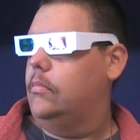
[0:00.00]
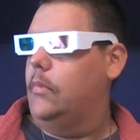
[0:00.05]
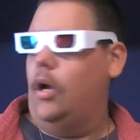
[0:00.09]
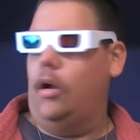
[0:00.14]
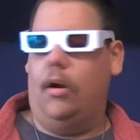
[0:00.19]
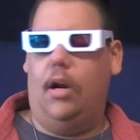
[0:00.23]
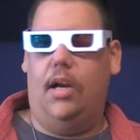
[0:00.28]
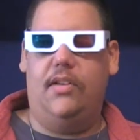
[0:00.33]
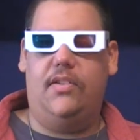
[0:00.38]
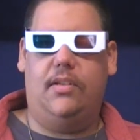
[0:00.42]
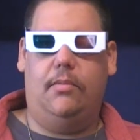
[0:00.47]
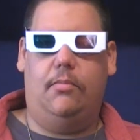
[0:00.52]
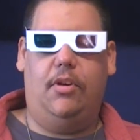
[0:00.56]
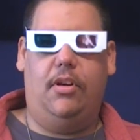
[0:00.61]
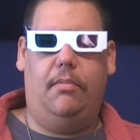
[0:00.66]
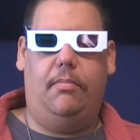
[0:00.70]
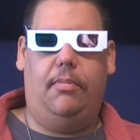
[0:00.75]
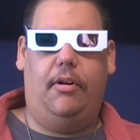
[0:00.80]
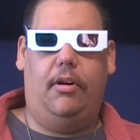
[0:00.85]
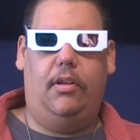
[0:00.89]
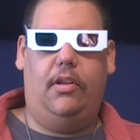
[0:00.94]
Alright,
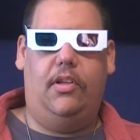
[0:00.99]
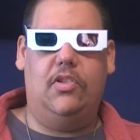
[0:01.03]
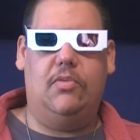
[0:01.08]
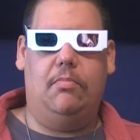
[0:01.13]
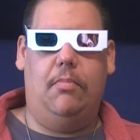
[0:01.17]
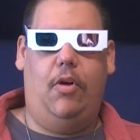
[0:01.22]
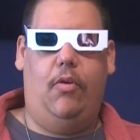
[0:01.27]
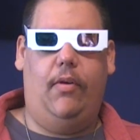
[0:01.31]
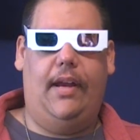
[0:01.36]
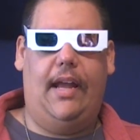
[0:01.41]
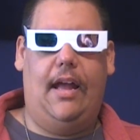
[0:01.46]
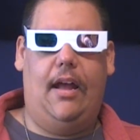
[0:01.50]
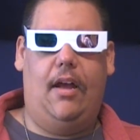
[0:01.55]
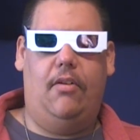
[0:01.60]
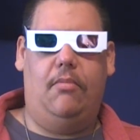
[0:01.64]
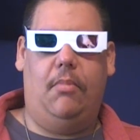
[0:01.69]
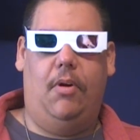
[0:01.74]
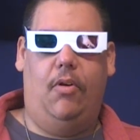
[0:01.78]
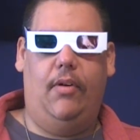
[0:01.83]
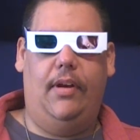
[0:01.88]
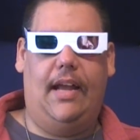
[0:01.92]
somebody apparently is
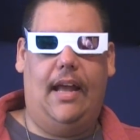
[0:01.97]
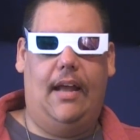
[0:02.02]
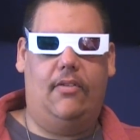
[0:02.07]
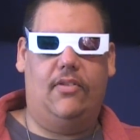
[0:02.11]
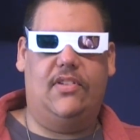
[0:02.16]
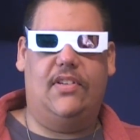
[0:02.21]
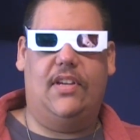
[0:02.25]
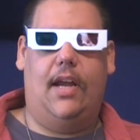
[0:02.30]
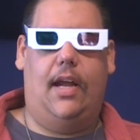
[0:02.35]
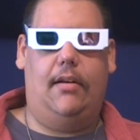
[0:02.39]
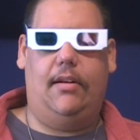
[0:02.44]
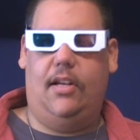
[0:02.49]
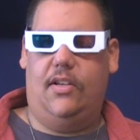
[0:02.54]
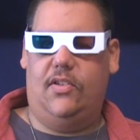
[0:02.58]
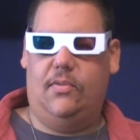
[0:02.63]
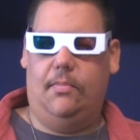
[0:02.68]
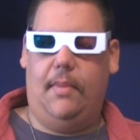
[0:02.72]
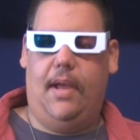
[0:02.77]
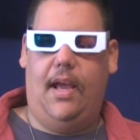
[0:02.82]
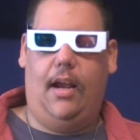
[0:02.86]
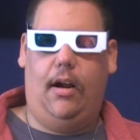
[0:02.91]
mowing outside.
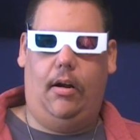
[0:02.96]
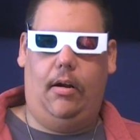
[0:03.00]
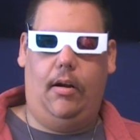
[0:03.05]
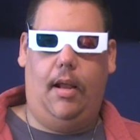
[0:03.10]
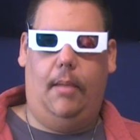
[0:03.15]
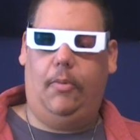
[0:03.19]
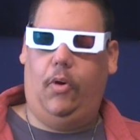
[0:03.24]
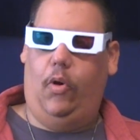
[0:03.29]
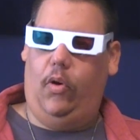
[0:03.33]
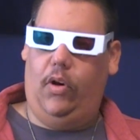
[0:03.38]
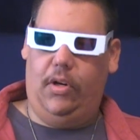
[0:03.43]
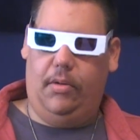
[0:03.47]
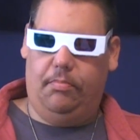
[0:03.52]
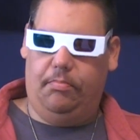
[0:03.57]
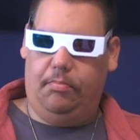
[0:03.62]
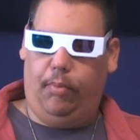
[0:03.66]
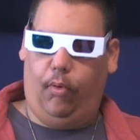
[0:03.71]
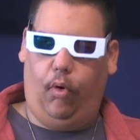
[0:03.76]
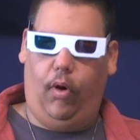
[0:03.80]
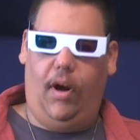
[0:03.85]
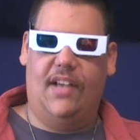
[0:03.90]
Doesn't matter, I'm going to
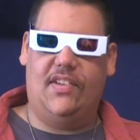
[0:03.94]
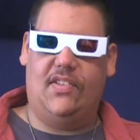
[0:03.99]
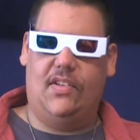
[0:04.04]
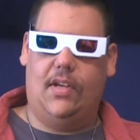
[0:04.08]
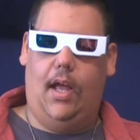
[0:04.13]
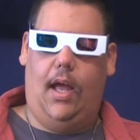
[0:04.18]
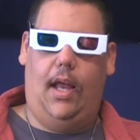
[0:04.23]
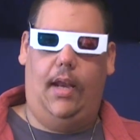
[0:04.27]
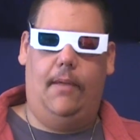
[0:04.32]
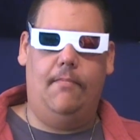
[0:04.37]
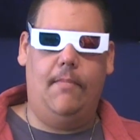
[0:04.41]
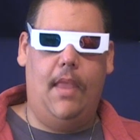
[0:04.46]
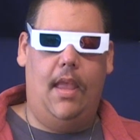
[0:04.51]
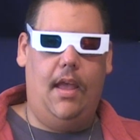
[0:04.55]
press on.